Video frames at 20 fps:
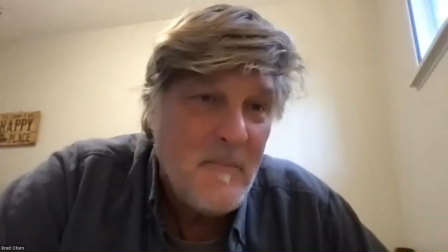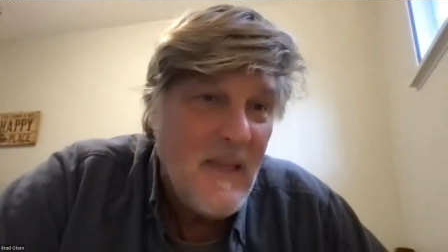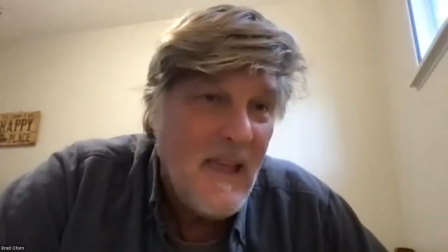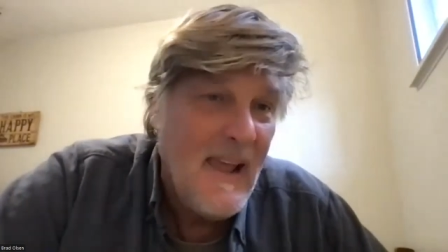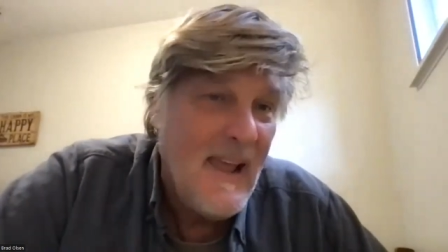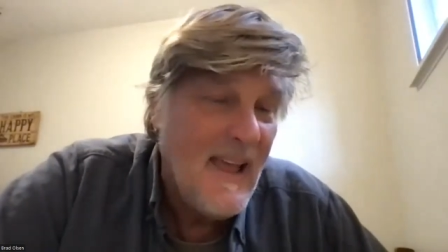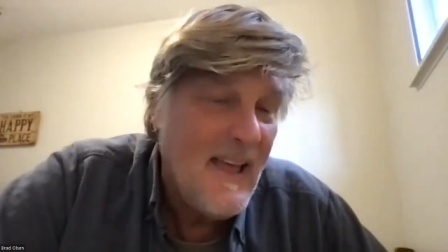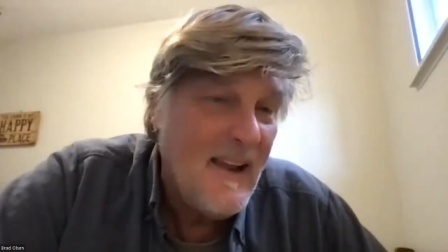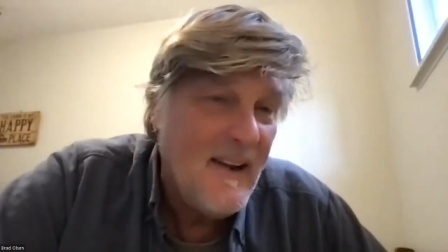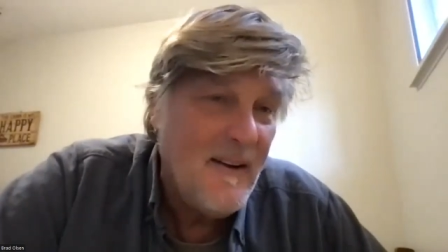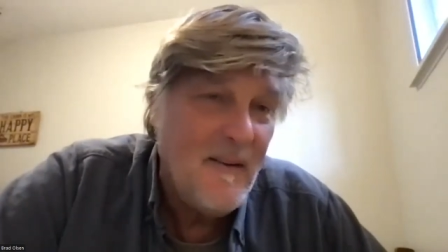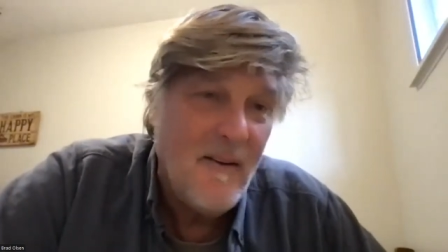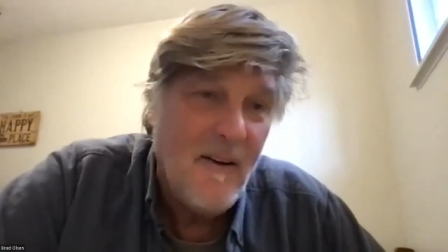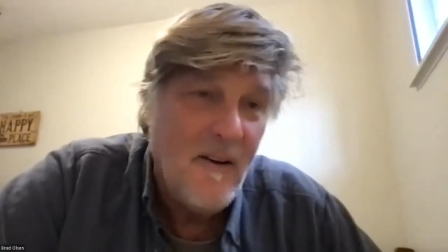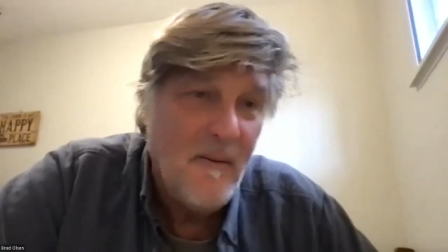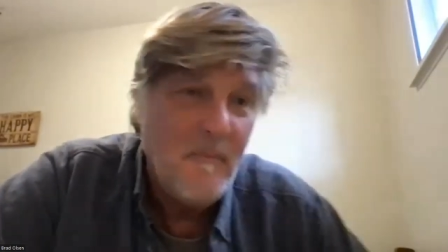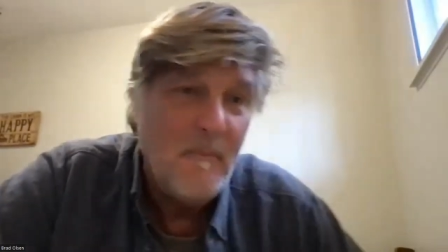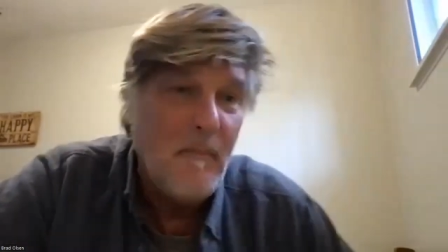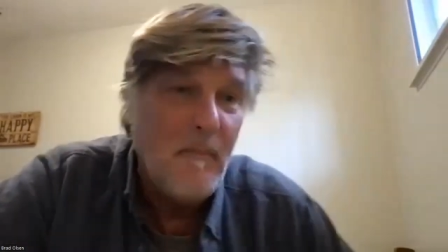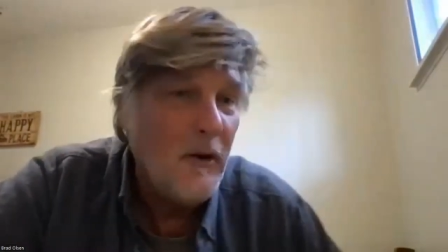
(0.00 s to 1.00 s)
and
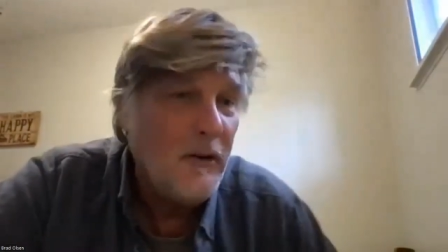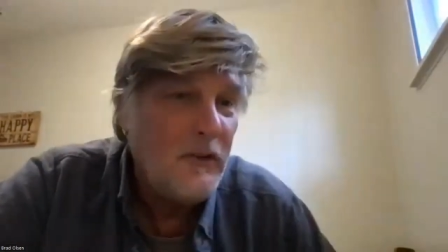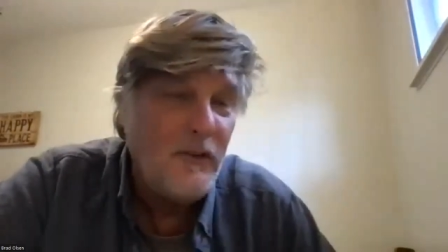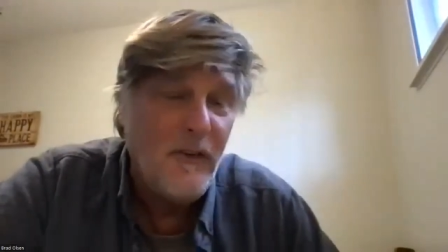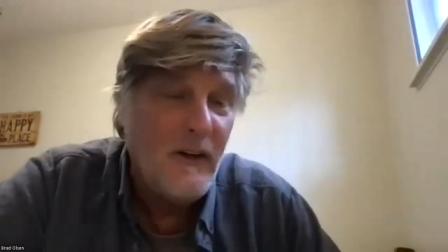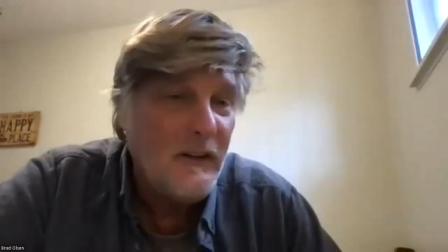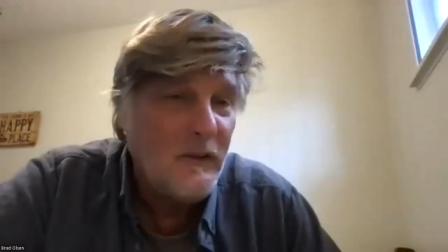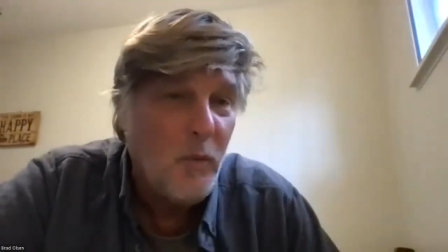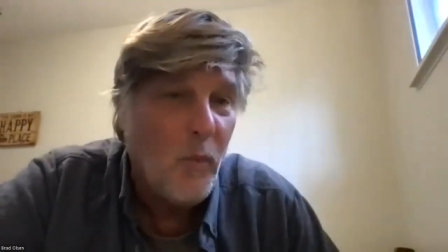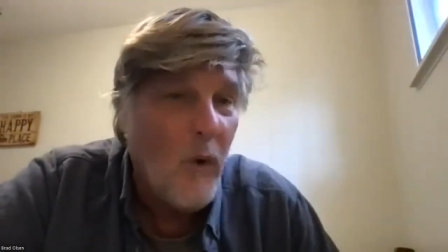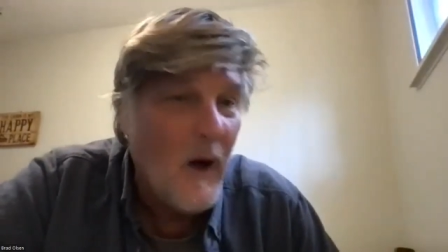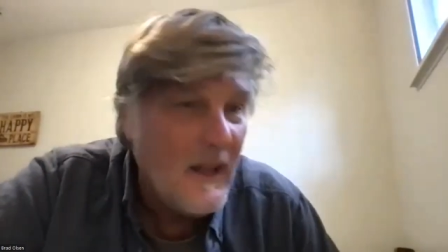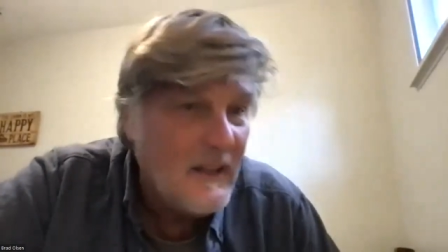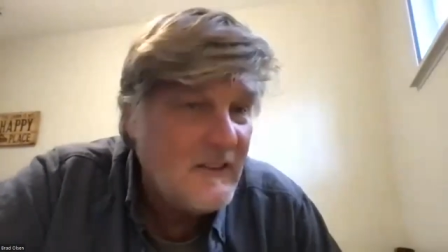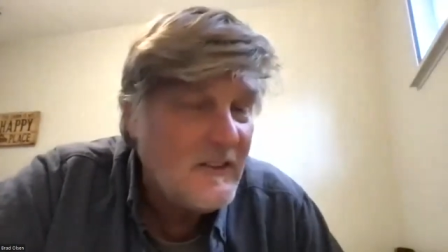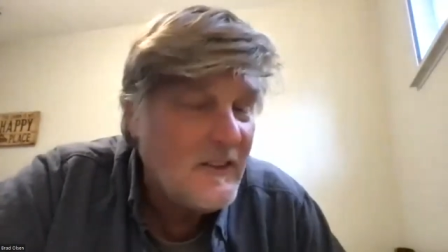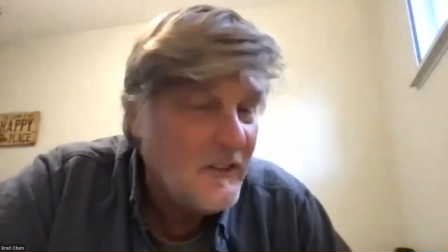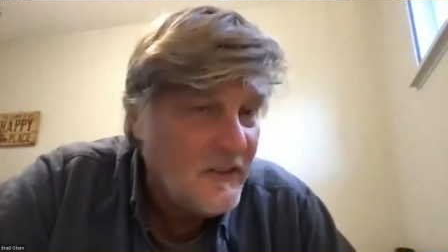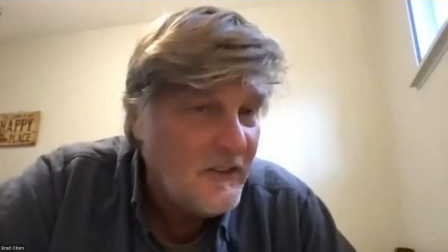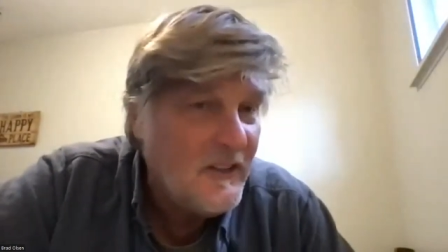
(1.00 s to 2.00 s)
most of us
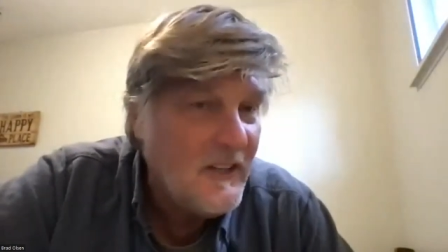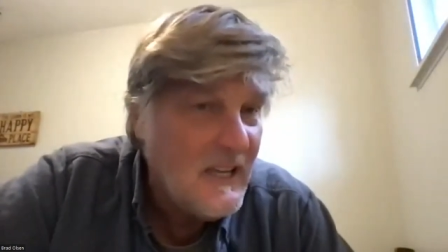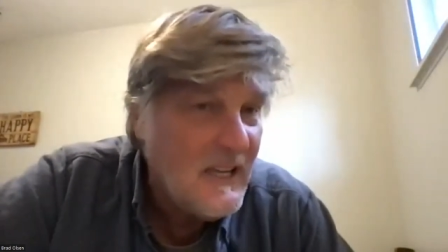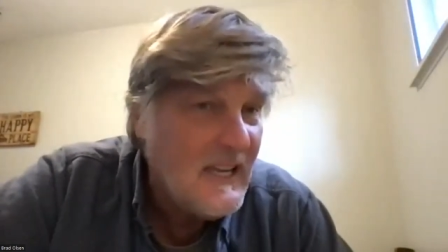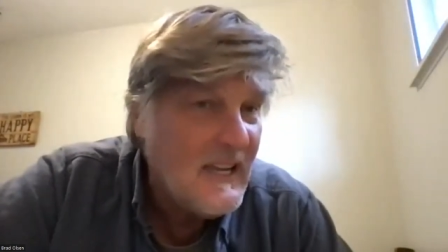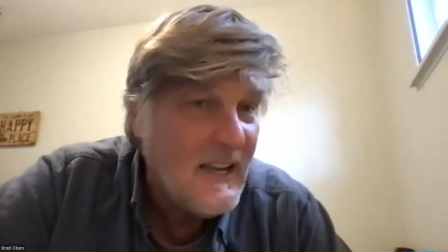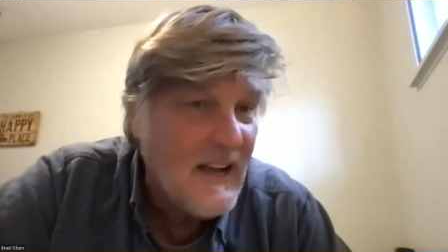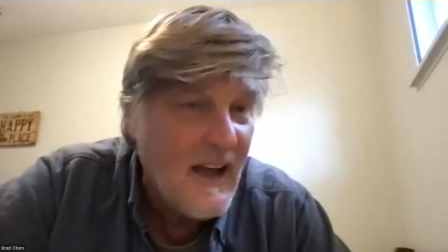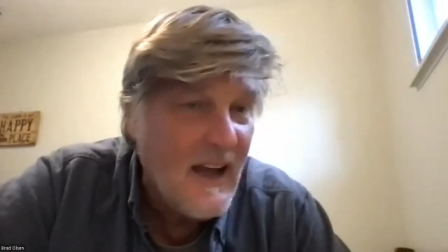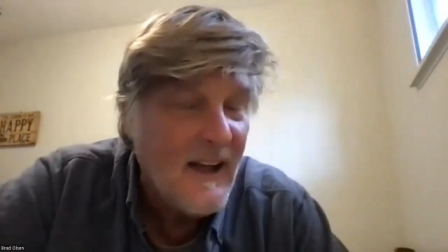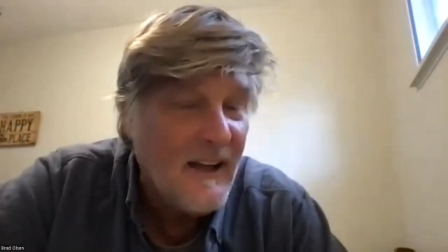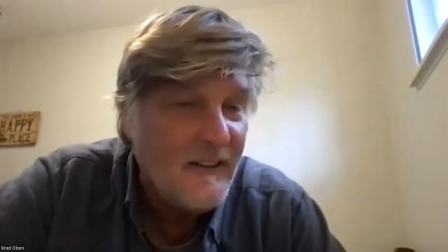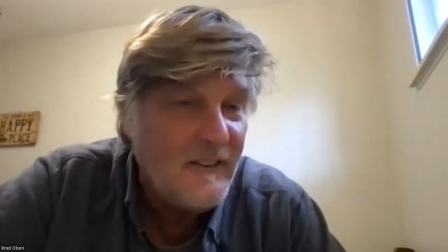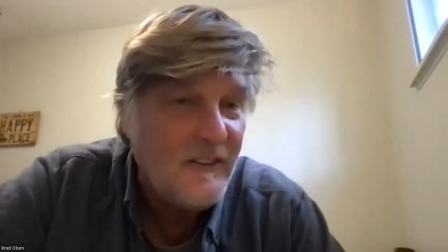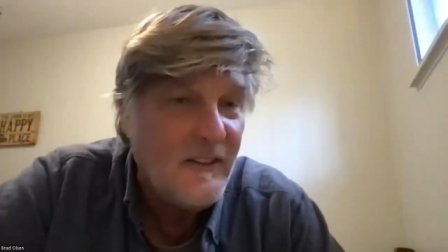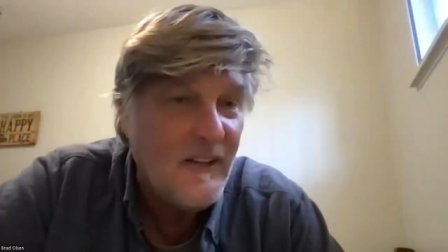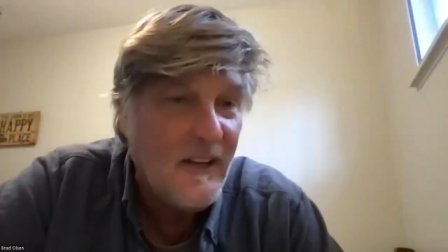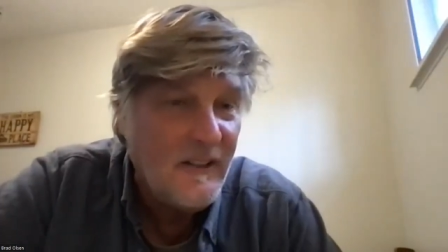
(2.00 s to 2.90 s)
want to see us